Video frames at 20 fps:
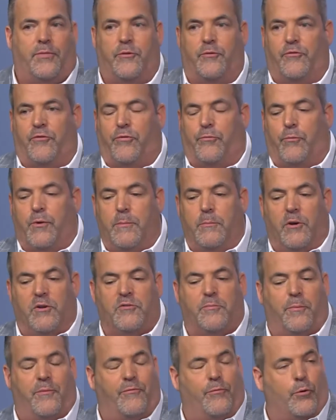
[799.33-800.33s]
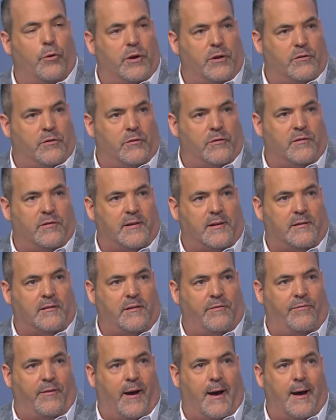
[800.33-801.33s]
There's 3 months before you turn
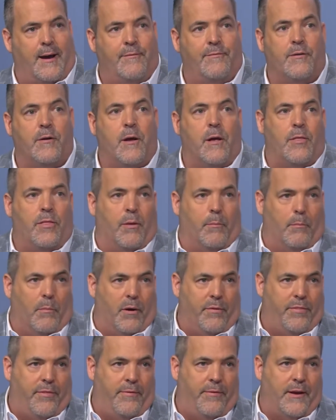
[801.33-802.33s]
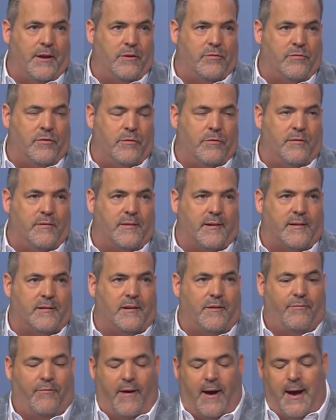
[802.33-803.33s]
65, the month that you turn
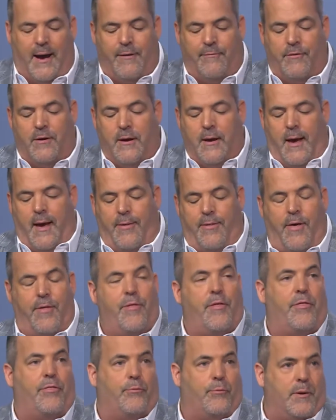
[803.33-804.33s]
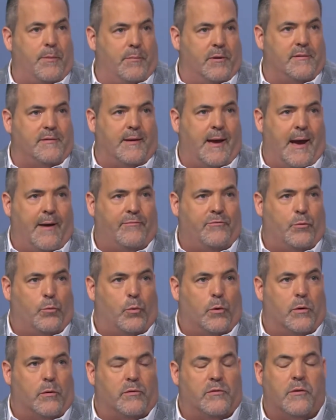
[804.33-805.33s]
65, and then the 3 months
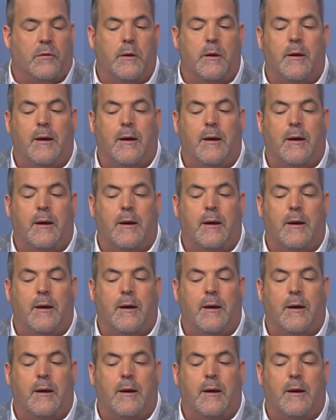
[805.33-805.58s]
afterwards.